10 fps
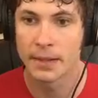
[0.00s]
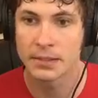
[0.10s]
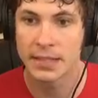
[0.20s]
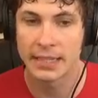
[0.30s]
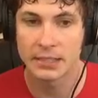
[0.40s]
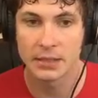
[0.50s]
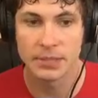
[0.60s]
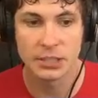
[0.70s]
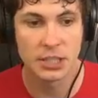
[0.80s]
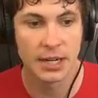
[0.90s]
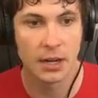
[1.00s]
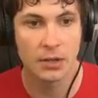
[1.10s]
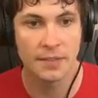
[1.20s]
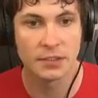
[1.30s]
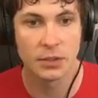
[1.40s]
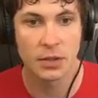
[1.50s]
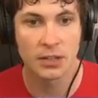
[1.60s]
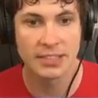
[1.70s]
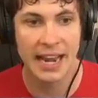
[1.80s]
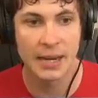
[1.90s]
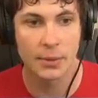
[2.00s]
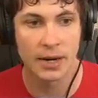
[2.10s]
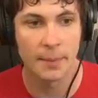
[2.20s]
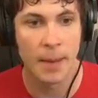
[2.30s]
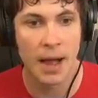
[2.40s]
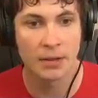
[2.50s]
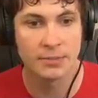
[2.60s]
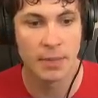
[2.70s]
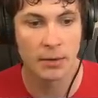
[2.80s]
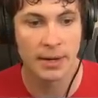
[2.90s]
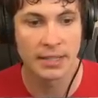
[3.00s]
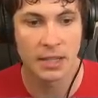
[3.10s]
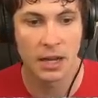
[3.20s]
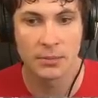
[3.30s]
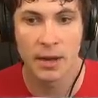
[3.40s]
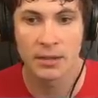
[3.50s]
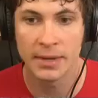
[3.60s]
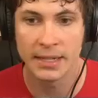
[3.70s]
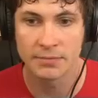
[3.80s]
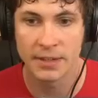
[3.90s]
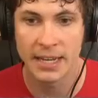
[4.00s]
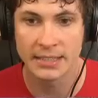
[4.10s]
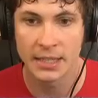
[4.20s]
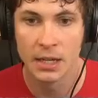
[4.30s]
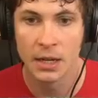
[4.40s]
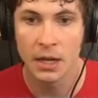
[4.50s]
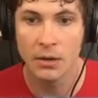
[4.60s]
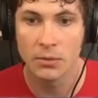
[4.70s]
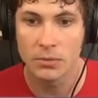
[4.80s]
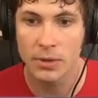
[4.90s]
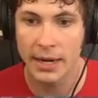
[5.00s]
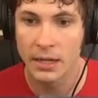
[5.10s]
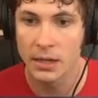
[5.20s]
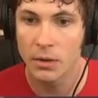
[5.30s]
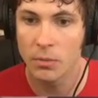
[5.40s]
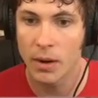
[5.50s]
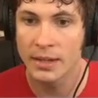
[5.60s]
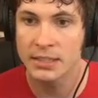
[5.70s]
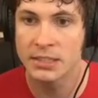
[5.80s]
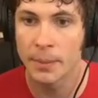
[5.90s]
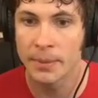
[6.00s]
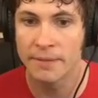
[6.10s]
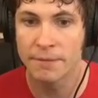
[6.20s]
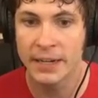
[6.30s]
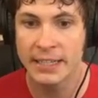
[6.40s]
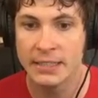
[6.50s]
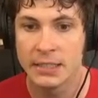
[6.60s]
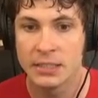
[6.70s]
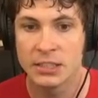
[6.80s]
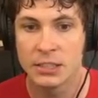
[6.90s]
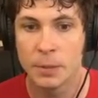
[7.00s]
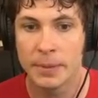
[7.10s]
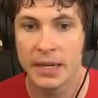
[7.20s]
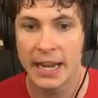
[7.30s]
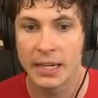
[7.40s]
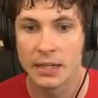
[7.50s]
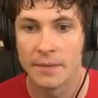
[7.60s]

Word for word: This case is gonna be shut. Oh good, there's no cars anywhere in a mile mile radius, 100 mile radius, fantastic. Oh, great, why don't I just jump in the freaking stupid lake?